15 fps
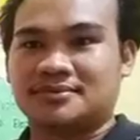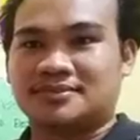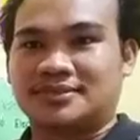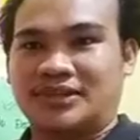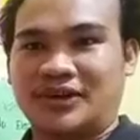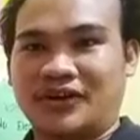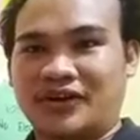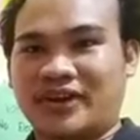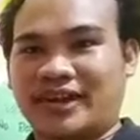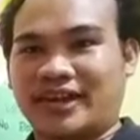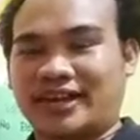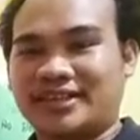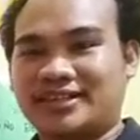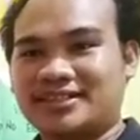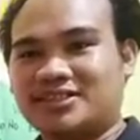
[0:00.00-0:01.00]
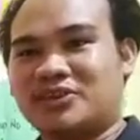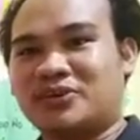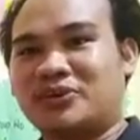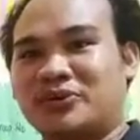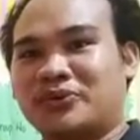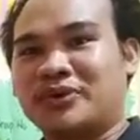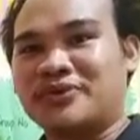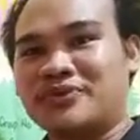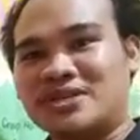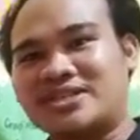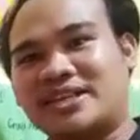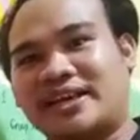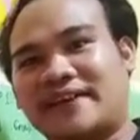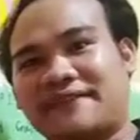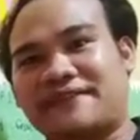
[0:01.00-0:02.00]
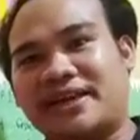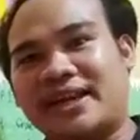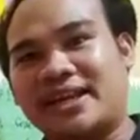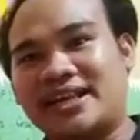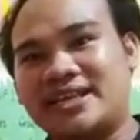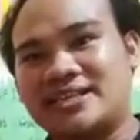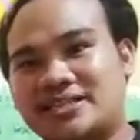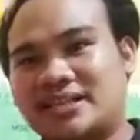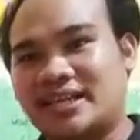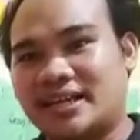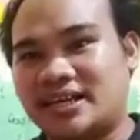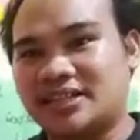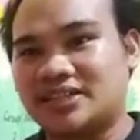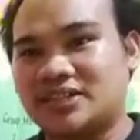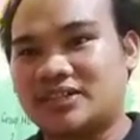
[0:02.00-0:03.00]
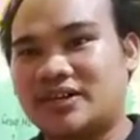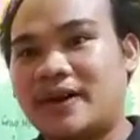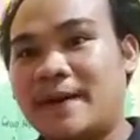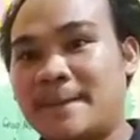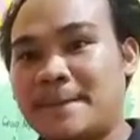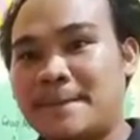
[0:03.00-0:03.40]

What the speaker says: Okay, so when we say valence electron,